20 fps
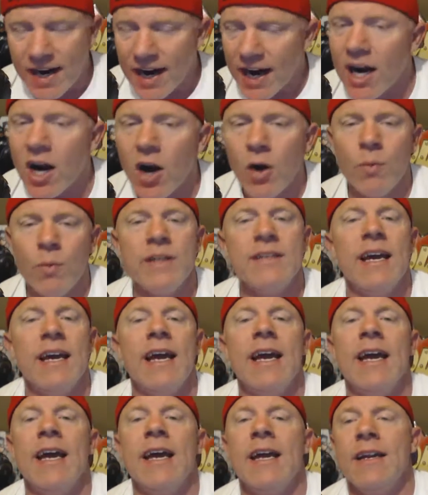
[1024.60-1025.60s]
It's a heroin
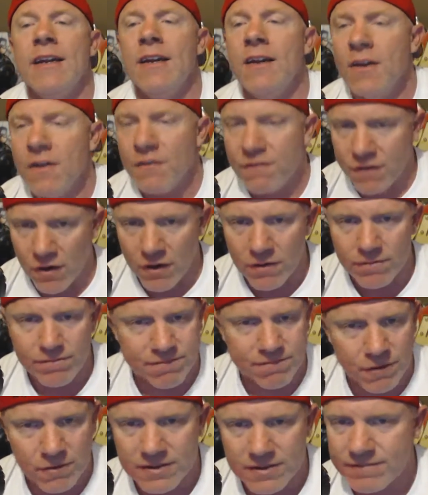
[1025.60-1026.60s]
den for
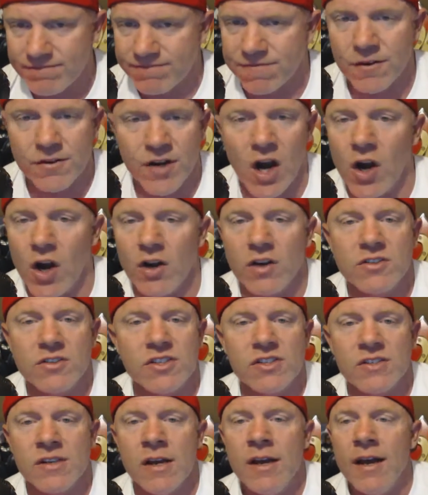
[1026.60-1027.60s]

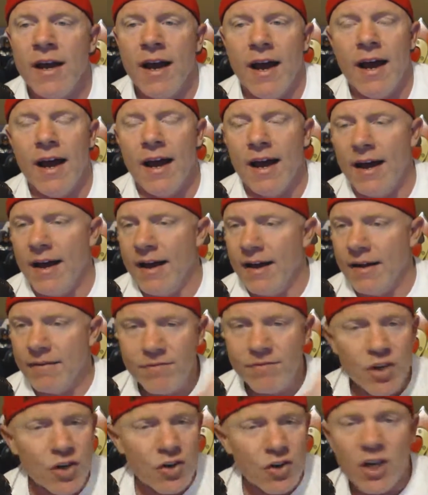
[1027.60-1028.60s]
nerds.
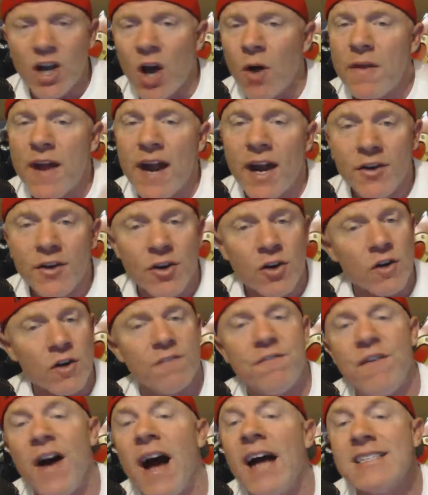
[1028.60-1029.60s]
You're going to go there. You're going to
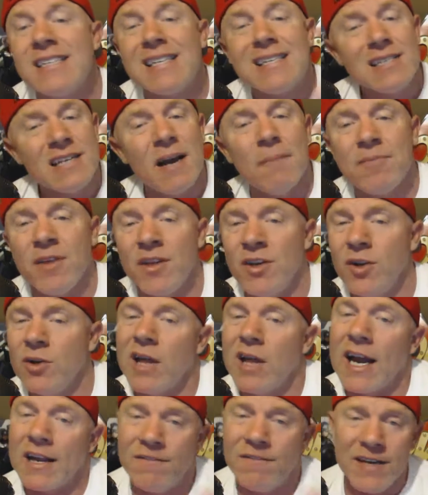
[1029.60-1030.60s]
find something you
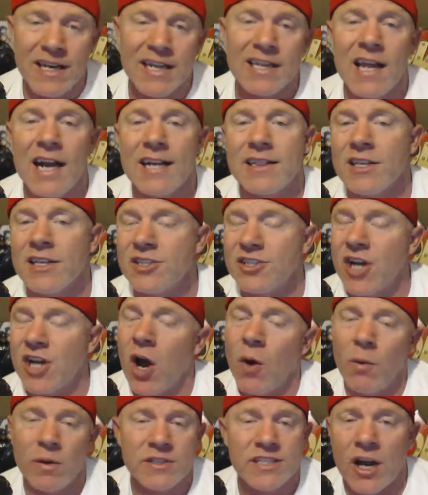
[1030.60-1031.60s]
like. If you didn't like this
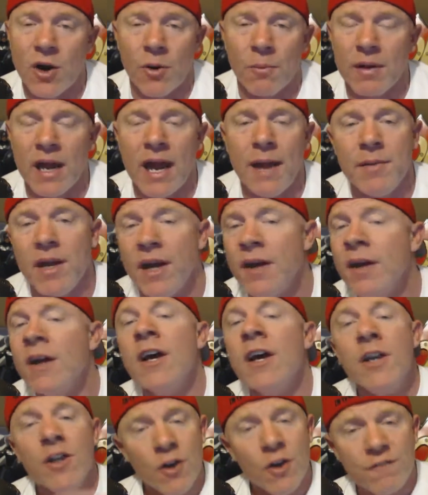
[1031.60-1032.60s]
show, which I don't blame you,
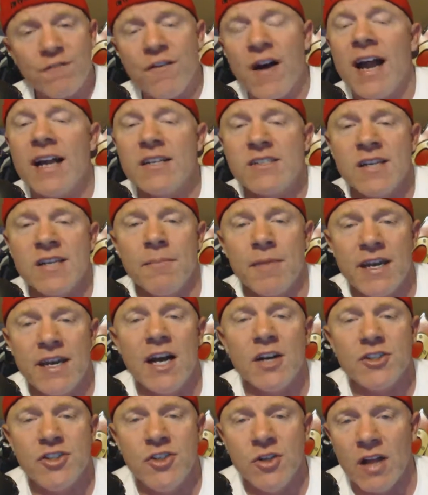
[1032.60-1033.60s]
you'll find something
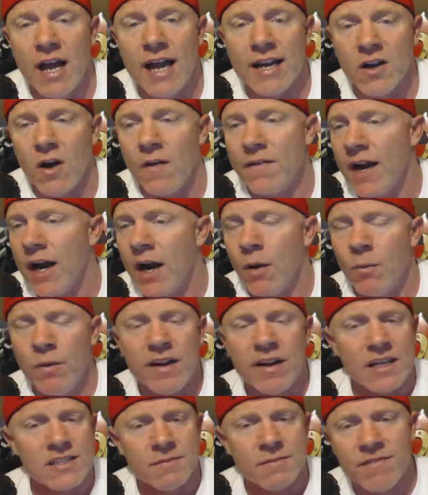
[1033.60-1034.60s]
else you like on there. We
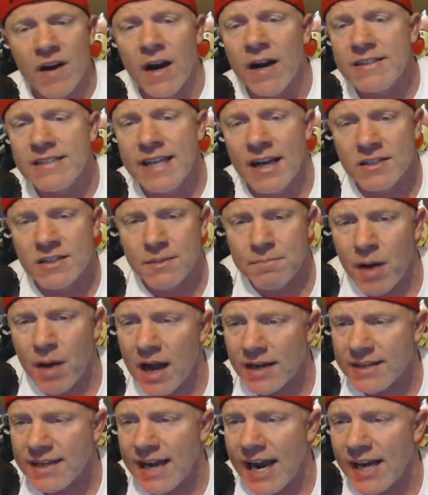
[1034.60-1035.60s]
got some very talented
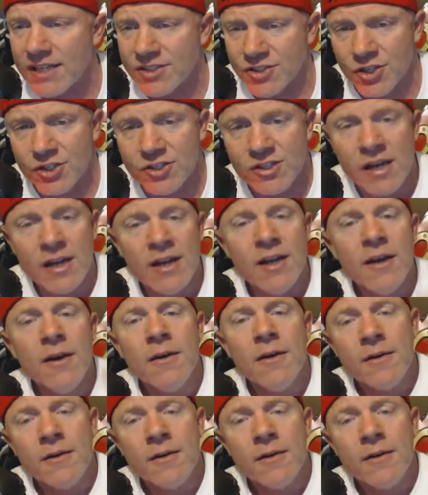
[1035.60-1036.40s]
podcasters.